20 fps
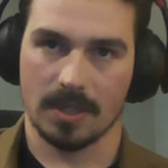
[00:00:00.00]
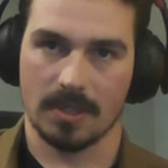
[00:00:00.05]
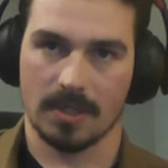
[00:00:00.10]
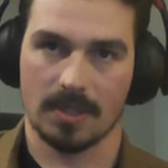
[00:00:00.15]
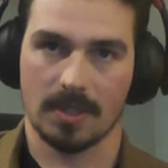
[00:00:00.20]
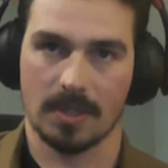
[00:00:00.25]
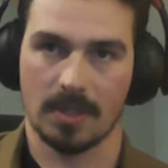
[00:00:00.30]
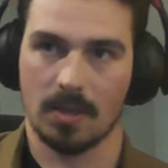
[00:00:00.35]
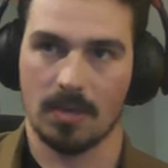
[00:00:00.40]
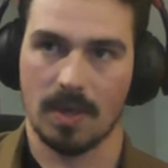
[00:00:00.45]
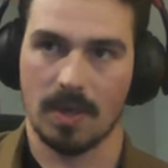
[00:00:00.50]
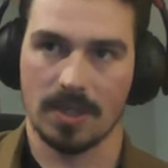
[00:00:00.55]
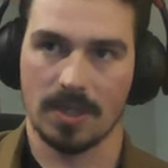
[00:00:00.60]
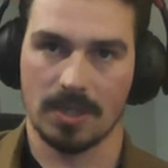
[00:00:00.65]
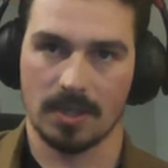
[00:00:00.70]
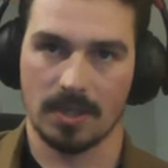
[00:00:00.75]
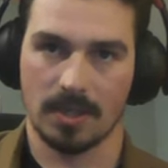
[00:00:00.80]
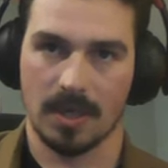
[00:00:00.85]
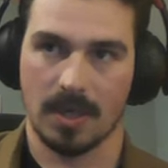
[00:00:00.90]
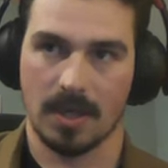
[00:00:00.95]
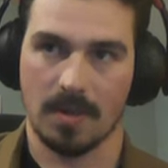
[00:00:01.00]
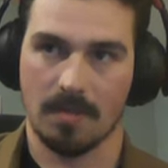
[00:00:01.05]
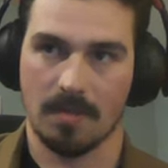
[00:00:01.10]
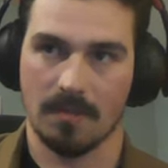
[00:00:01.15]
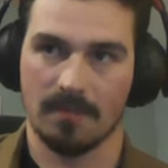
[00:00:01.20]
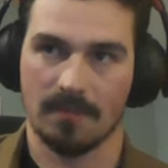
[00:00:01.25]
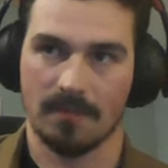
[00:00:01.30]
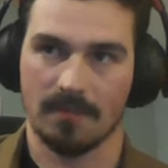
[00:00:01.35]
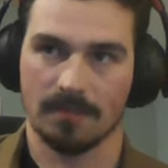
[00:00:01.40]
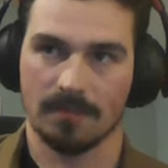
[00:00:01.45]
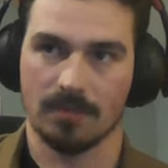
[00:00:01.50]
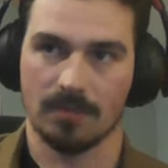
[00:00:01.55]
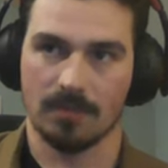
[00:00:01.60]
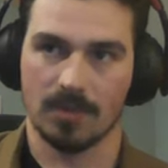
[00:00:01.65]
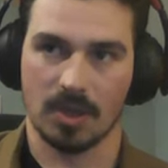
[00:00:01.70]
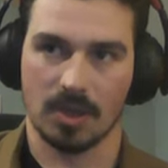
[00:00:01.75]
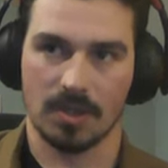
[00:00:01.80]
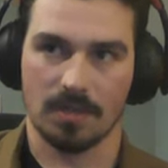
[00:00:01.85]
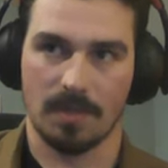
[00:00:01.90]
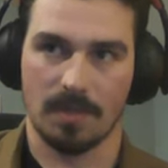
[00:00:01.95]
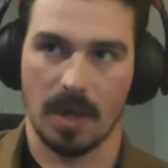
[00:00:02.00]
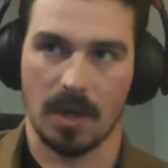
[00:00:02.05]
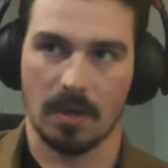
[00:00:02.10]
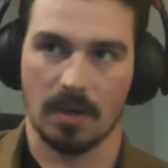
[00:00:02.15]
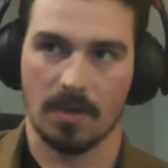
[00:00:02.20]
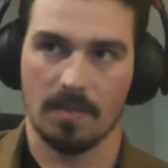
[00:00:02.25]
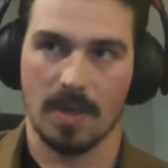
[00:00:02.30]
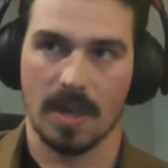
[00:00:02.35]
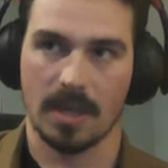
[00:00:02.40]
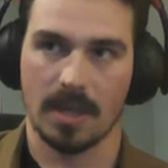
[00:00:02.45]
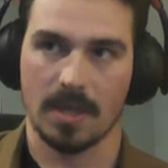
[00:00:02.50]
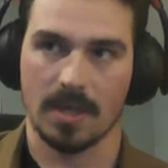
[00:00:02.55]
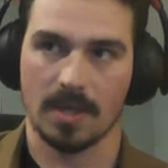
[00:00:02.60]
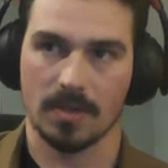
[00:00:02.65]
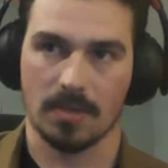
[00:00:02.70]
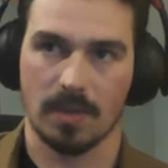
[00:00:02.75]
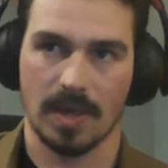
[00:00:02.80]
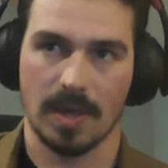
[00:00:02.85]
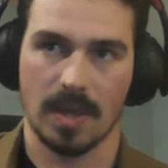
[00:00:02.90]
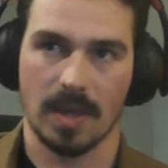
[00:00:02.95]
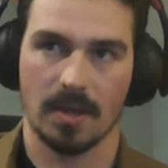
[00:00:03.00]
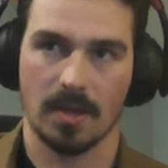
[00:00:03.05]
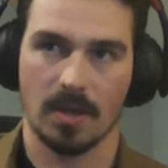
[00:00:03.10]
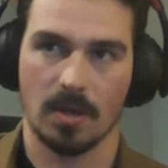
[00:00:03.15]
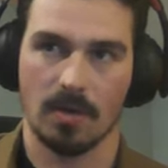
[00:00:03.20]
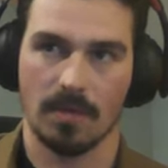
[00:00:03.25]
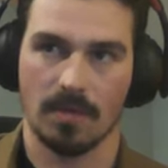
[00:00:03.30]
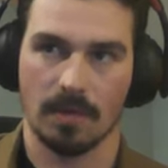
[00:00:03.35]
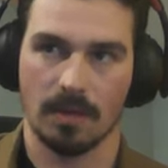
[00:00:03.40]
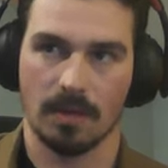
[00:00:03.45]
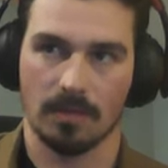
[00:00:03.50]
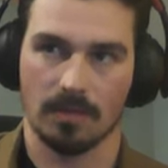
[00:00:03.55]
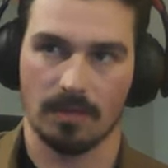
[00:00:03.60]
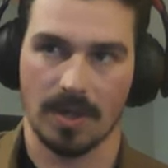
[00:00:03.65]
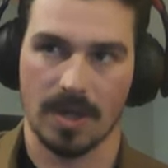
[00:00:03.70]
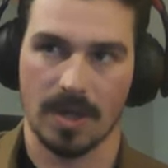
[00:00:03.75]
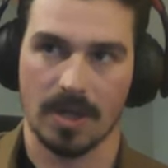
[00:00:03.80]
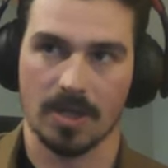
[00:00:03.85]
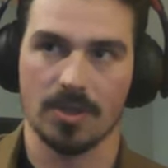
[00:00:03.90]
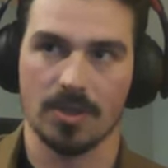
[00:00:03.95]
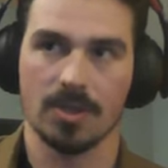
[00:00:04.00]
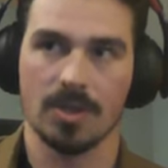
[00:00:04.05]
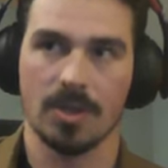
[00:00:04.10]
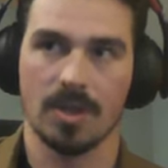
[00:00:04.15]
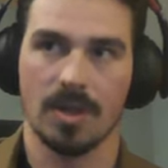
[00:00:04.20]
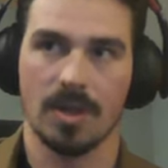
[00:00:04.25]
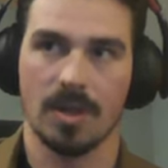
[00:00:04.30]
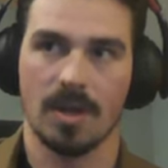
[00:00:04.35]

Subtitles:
silhouette, just kind of just barely making his way over the ridge.